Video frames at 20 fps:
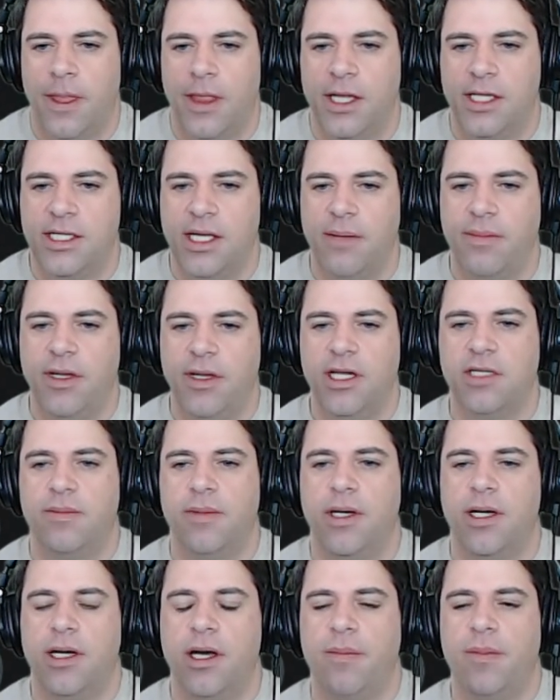Does that mean it's
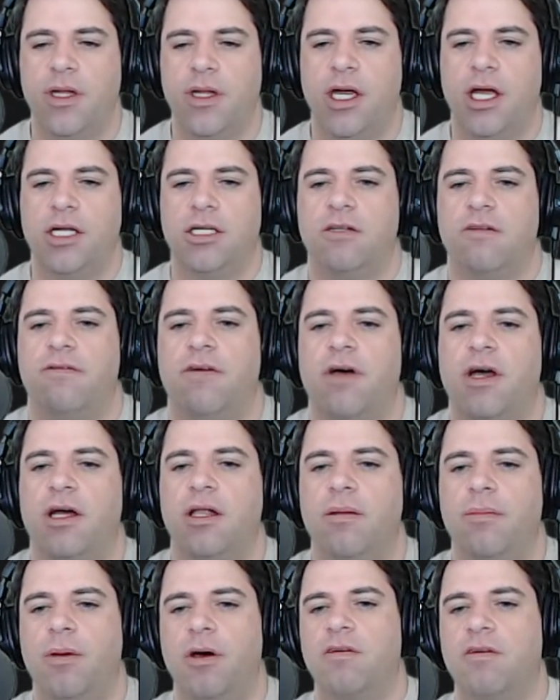my obligation to file
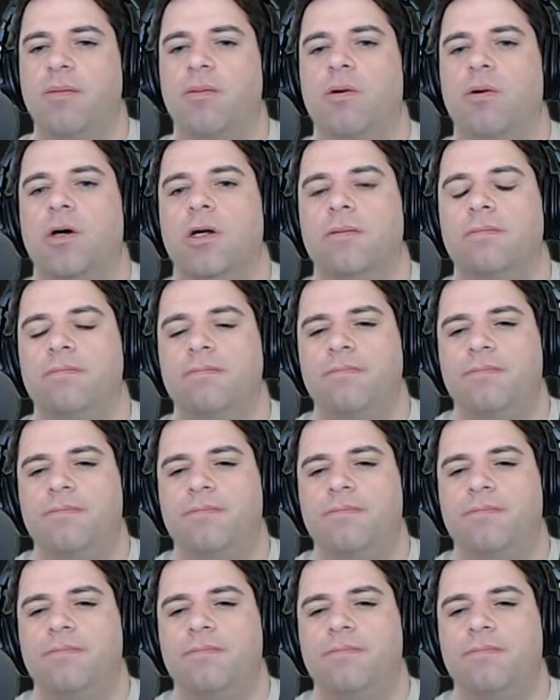a bug report?